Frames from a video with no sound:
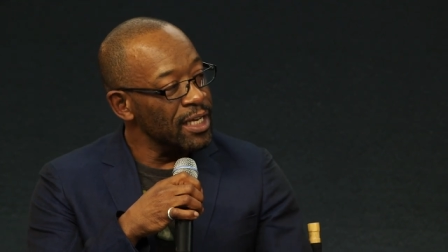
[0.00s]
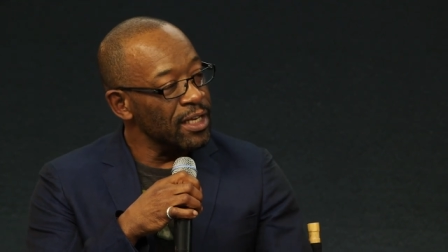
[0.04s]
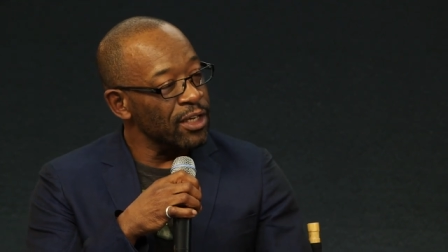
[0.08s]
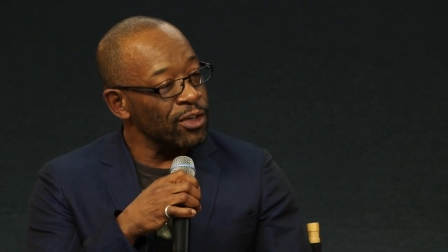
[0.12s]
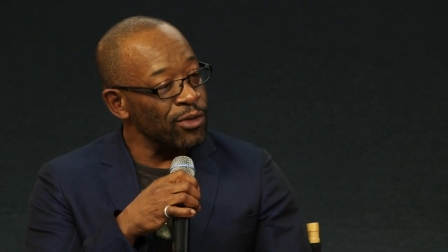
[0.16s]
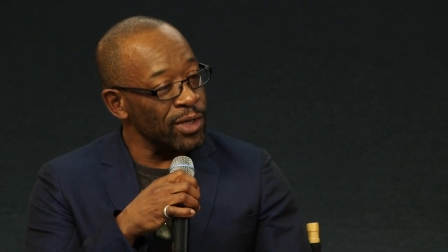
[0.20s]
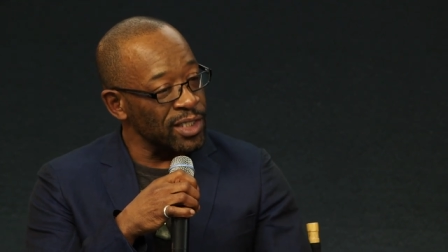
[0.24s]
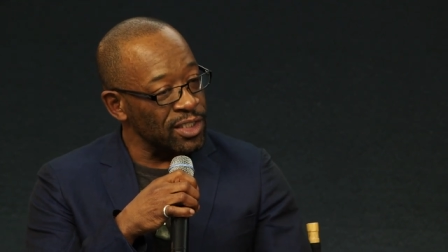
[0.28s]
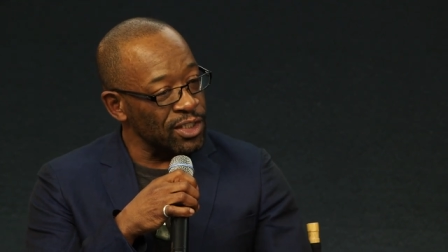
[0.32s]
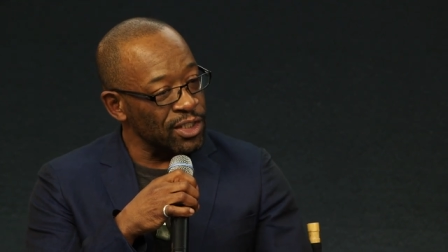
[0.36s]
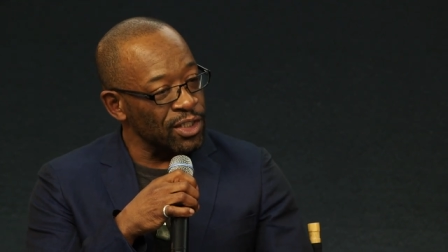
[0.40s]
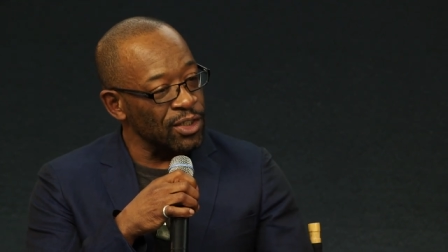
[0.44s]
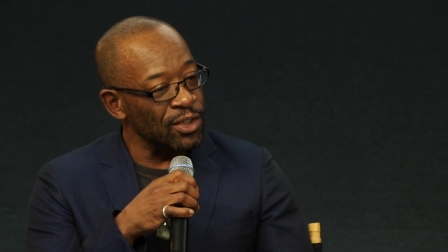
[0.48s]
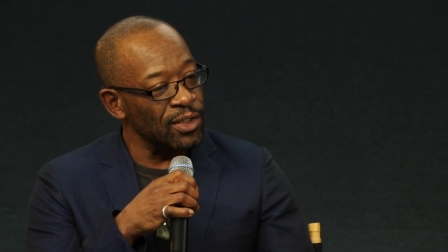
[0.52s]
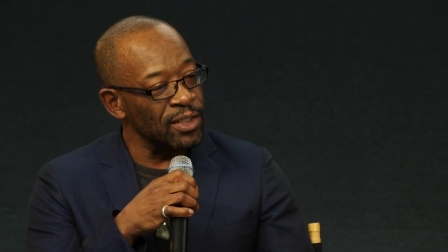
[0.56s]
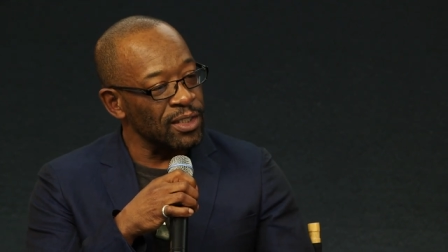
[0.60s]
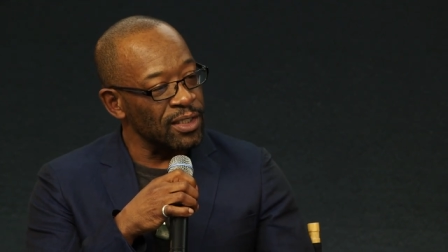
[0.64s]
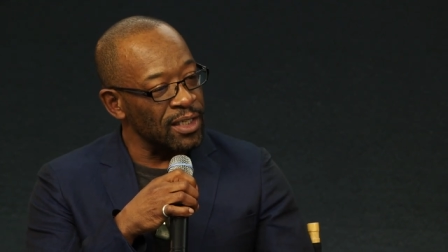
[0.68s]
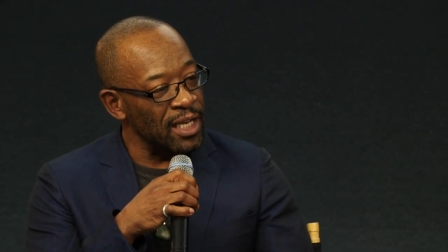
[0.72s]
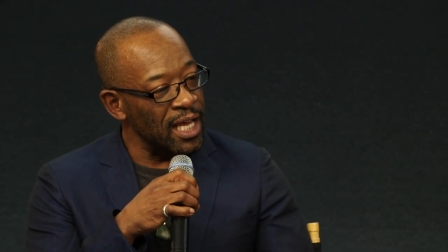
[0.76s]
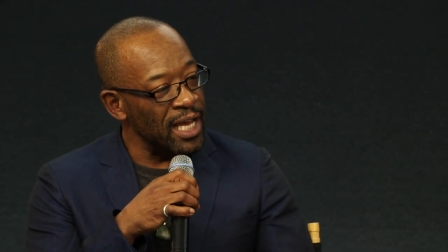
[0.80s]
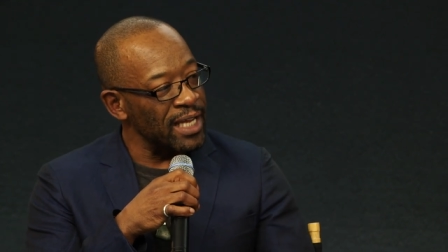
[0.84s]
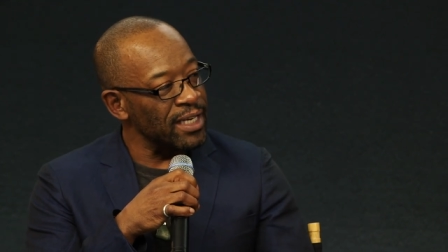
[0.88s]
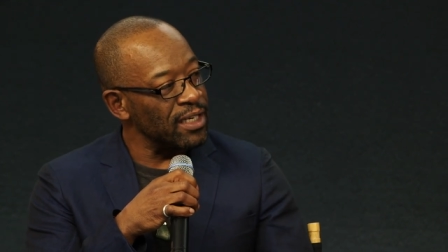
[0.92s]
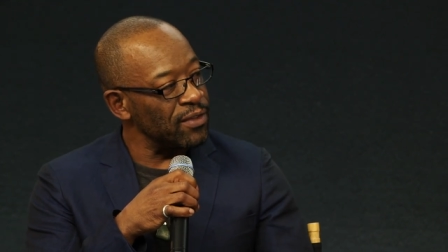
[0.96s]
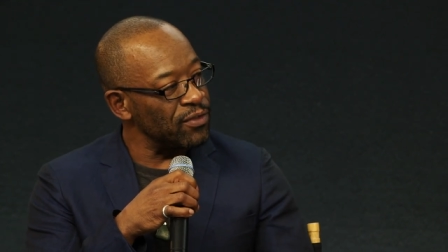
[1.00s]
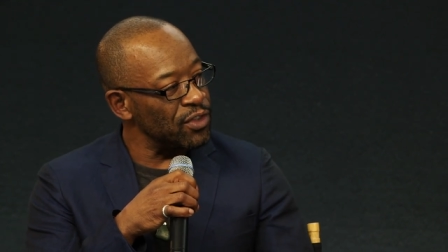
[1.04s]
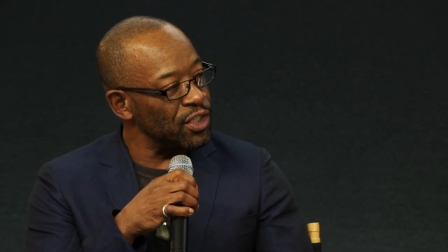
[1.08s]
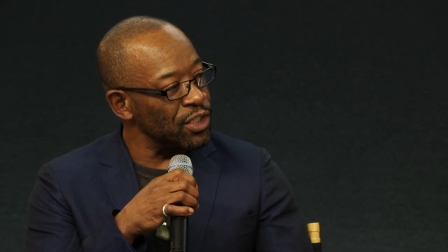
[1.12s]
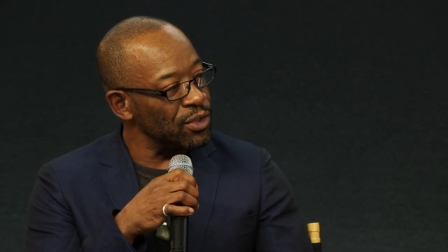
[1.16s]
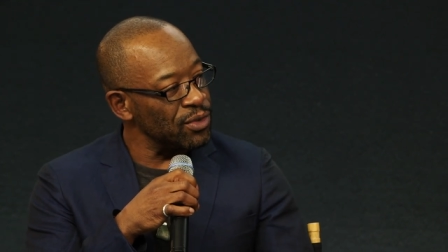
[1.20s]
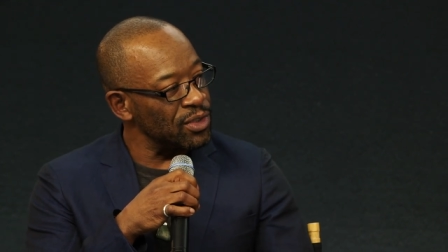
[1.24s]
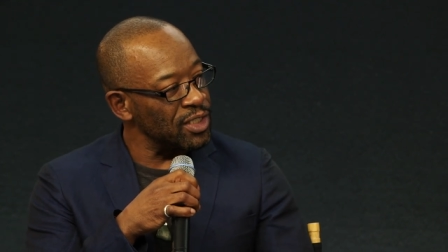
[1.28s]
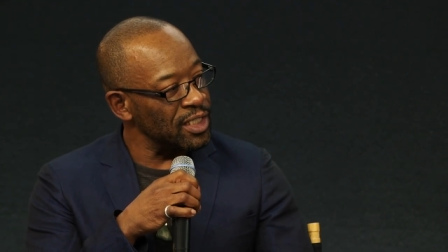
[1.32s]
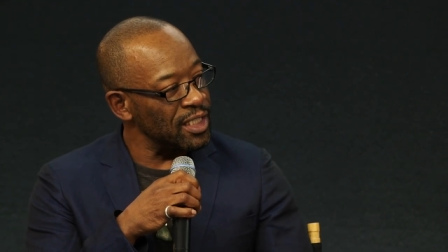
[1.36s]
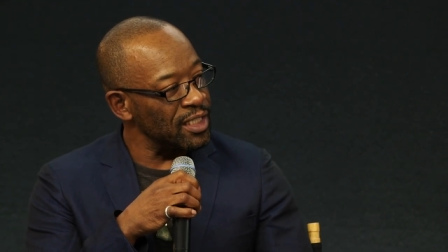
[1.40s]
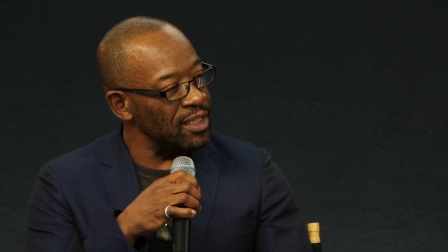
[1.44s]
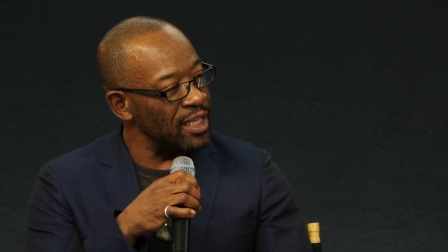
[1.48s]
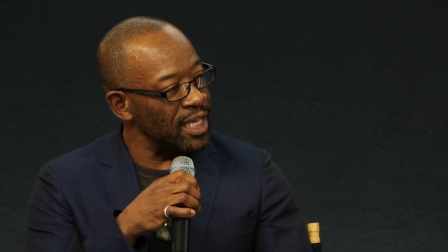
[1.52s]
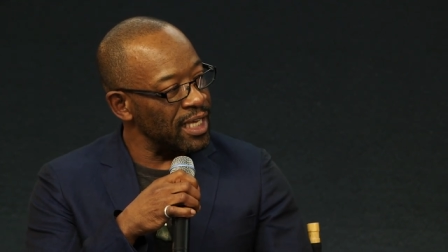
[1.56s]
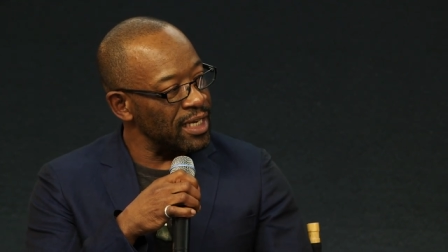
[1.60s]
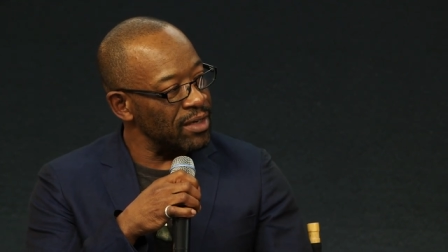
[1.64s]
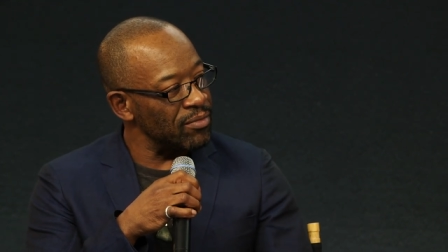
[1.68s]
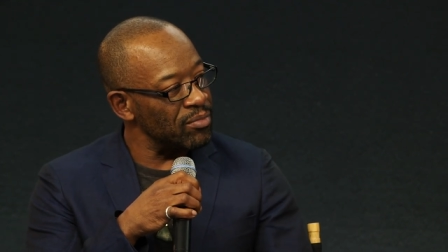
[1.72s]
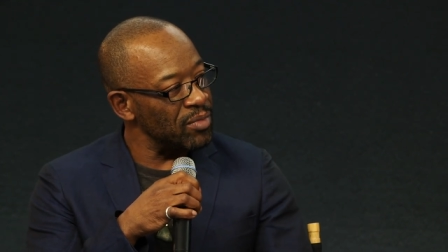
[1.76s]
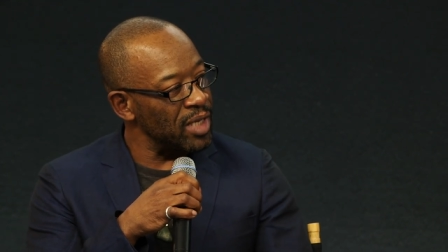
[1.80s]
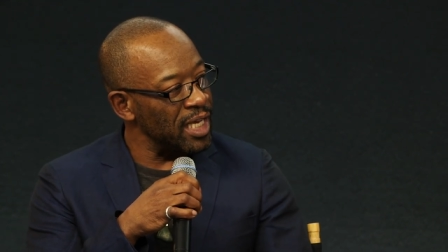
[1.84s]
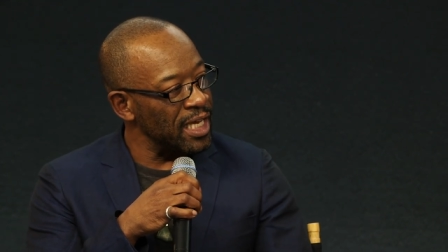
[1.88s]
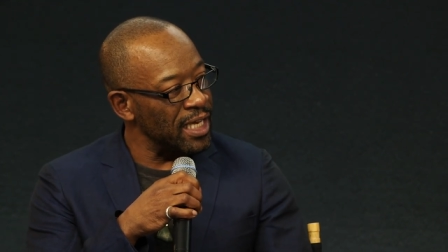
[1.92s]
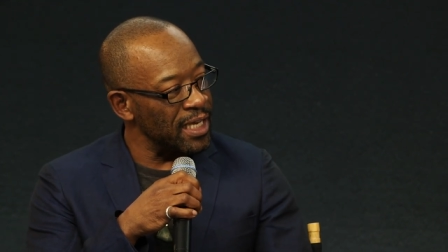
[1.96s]
critical and line of duty,
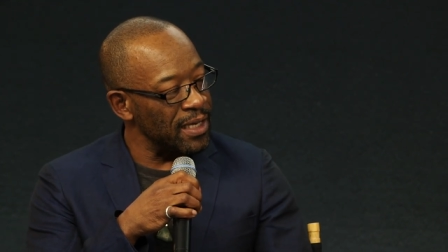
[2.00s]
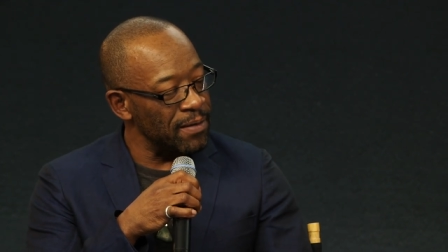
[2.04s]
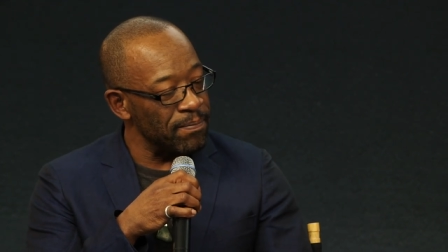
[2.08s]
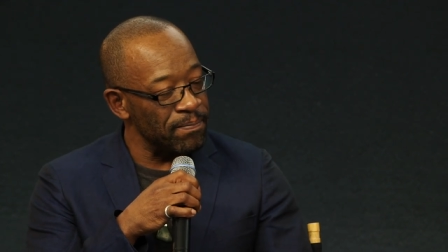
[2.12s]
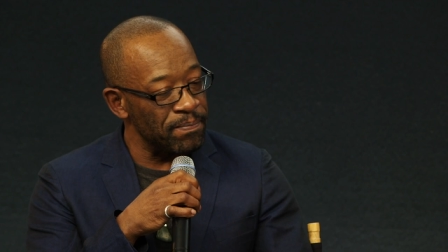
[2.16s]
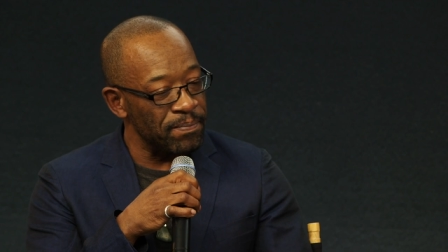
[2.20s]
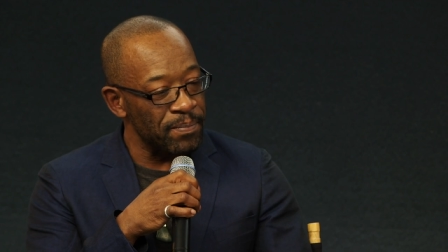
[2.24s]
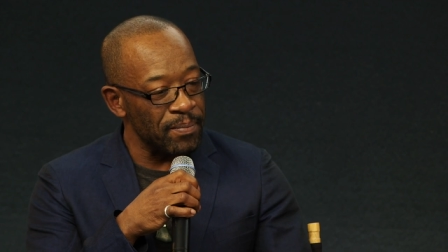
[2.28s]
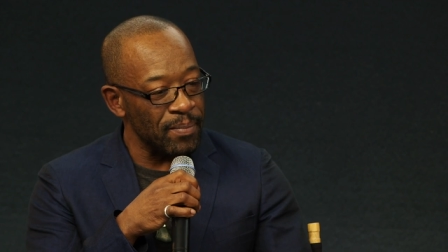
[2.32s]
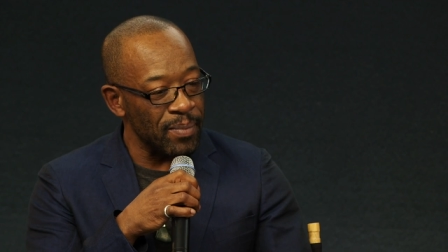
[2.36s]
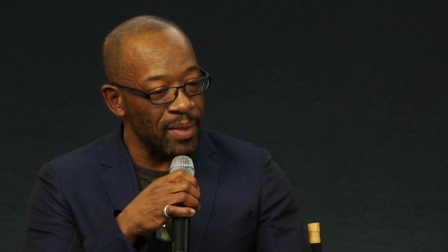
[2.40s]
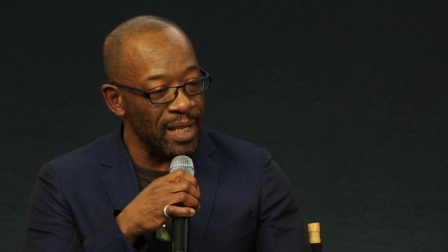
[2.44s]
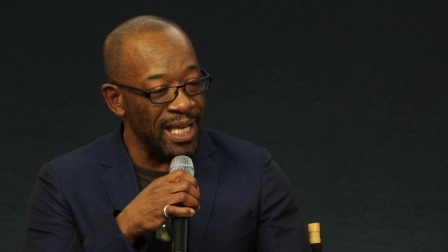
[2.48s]
then um,